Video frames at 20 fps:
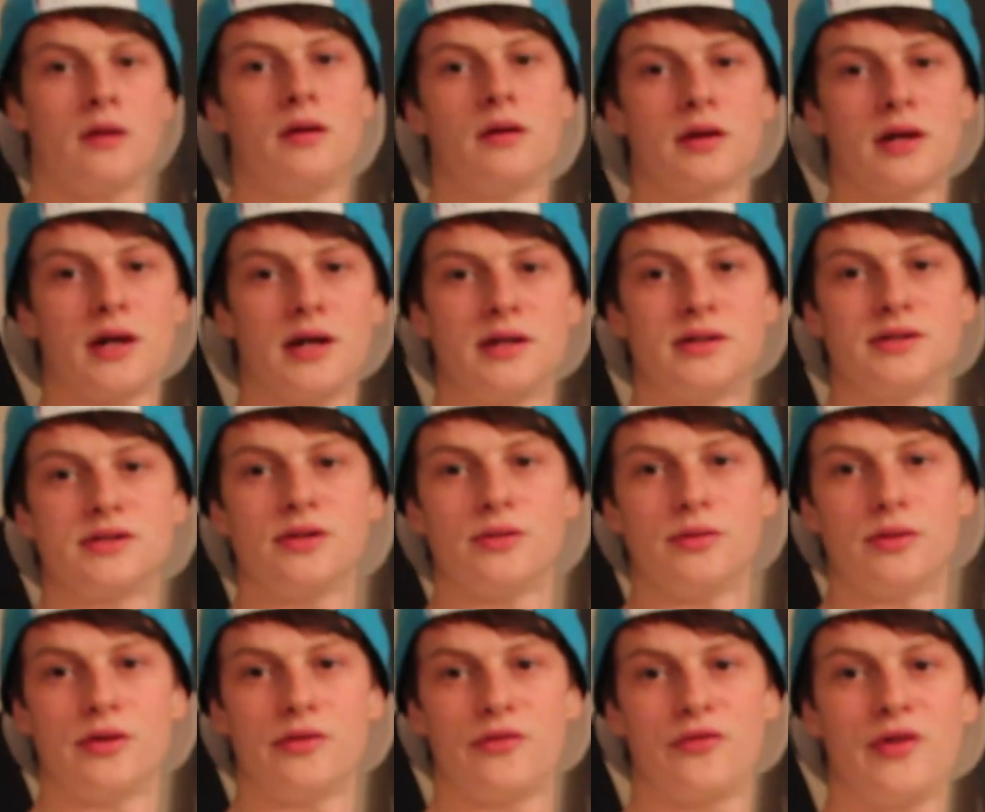Okay,
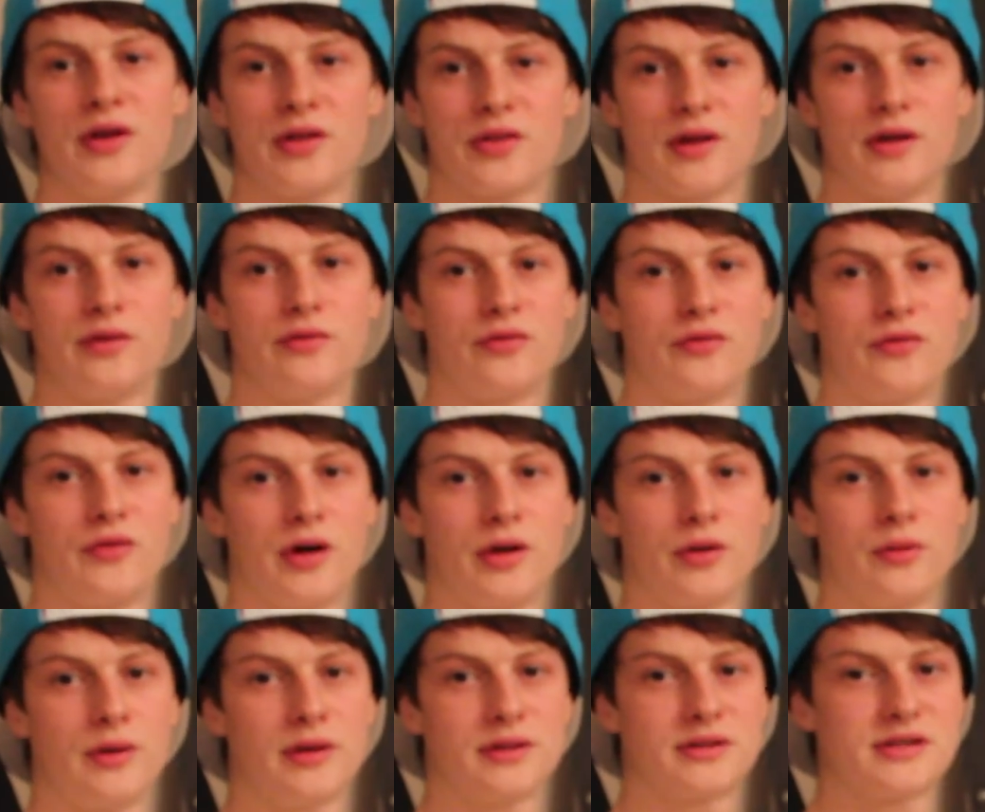so the 5th and
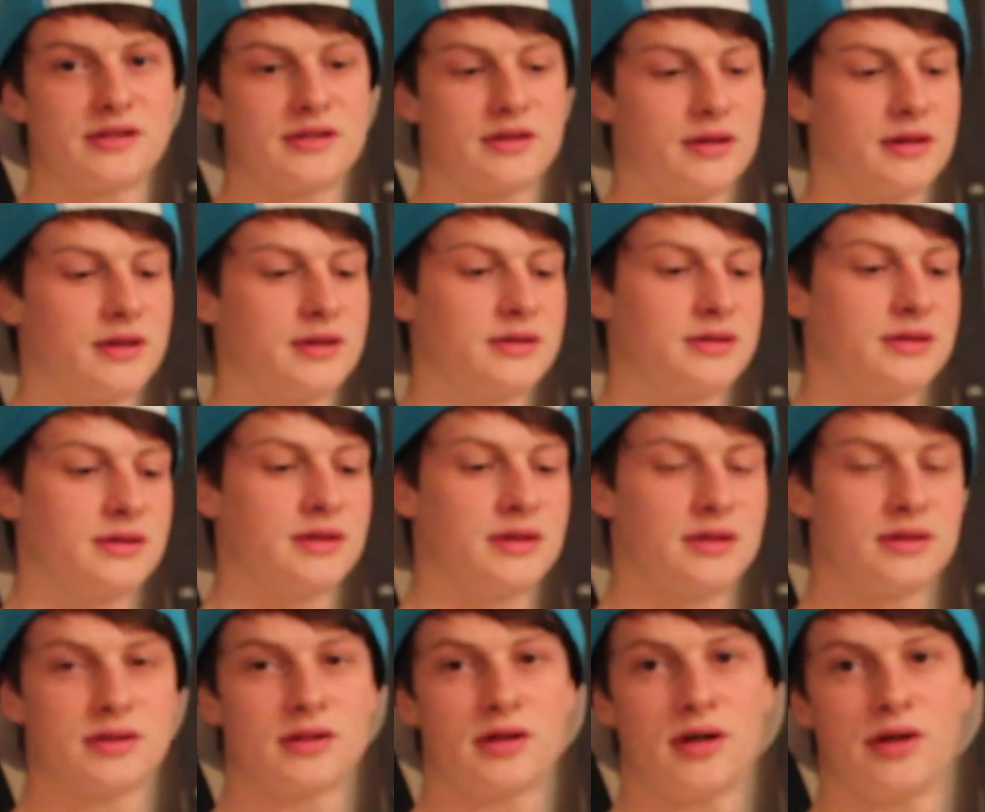final exercise
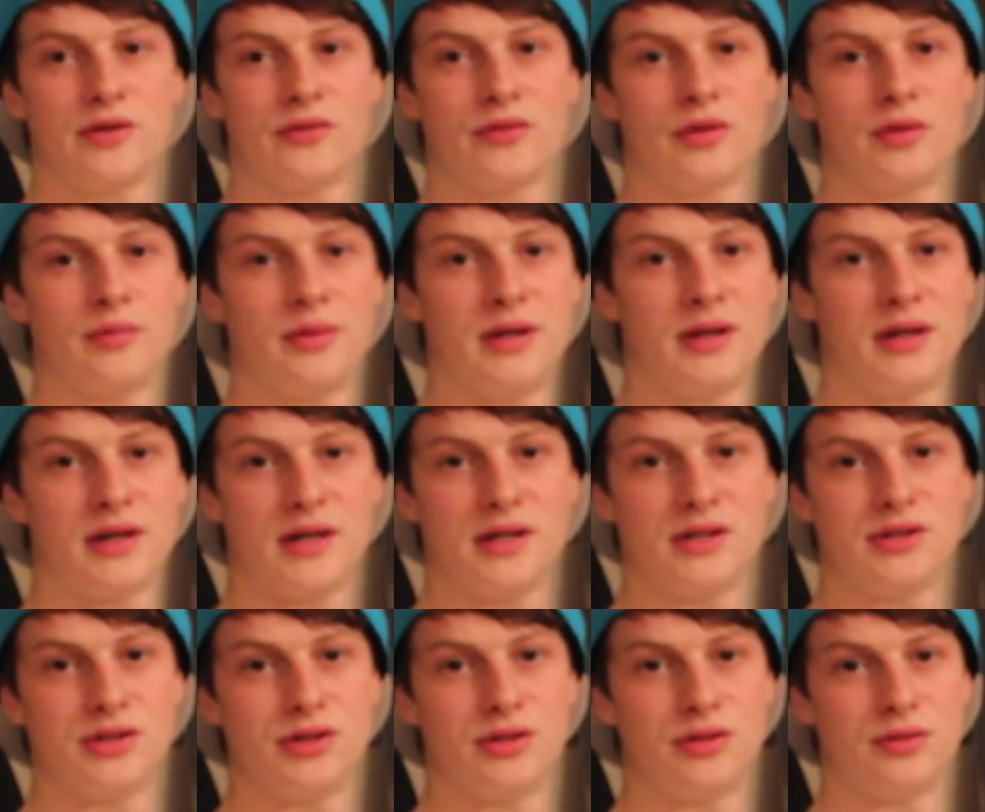is kind of going to be
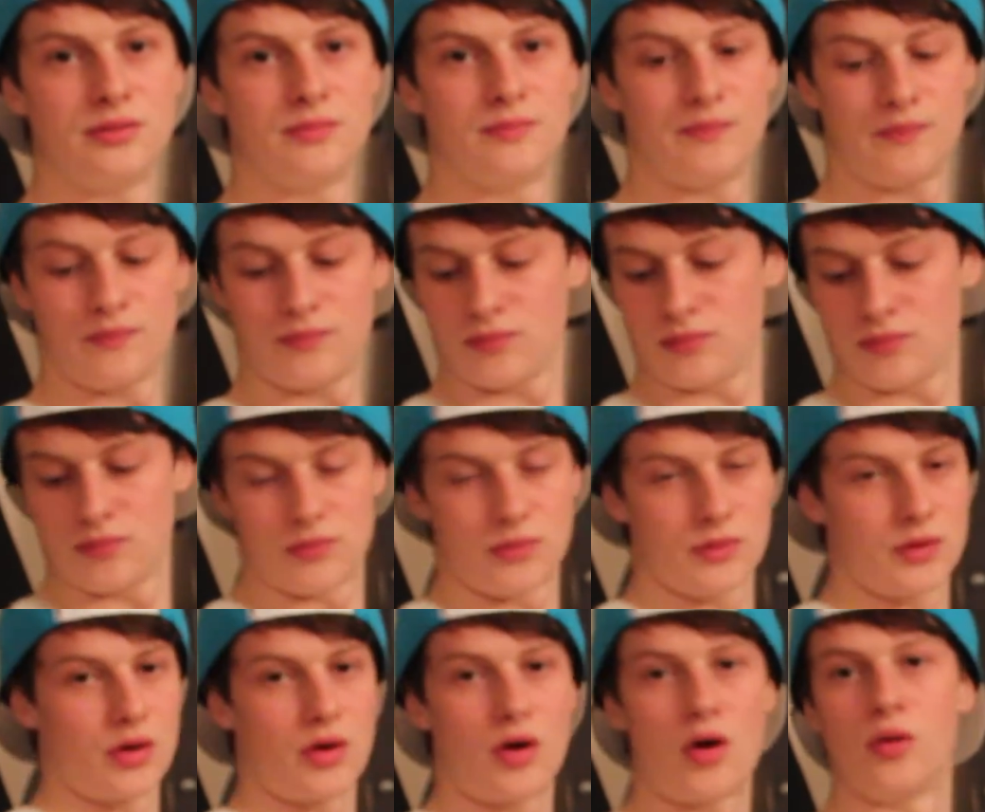engaging
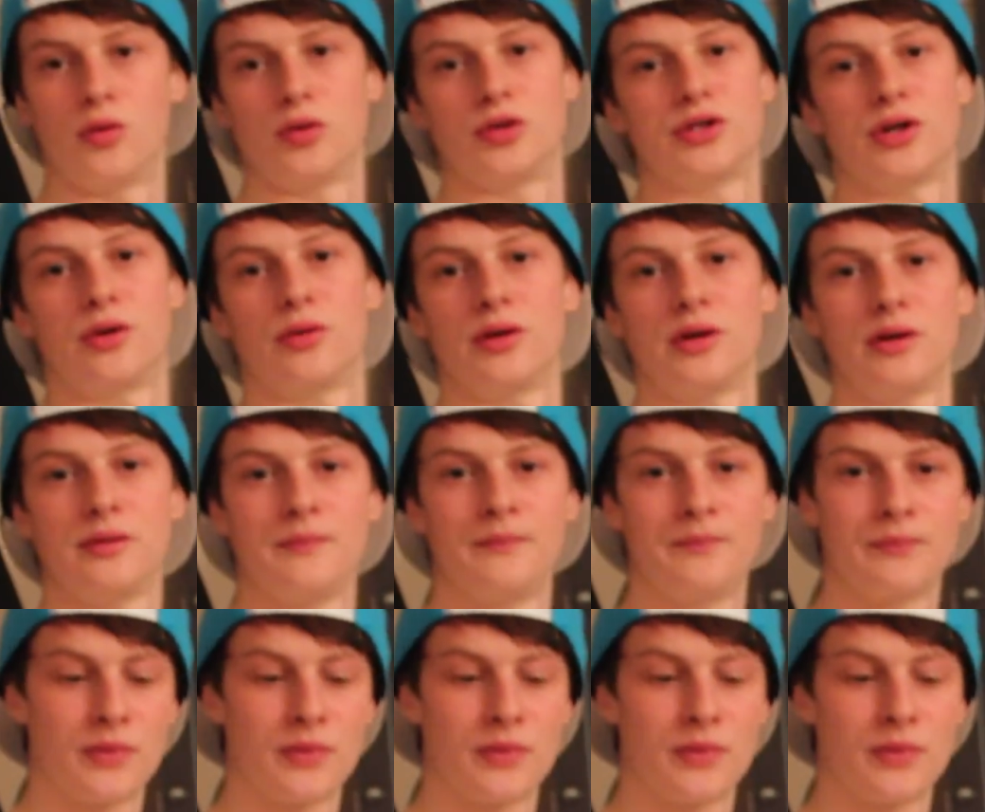your whole shoulder.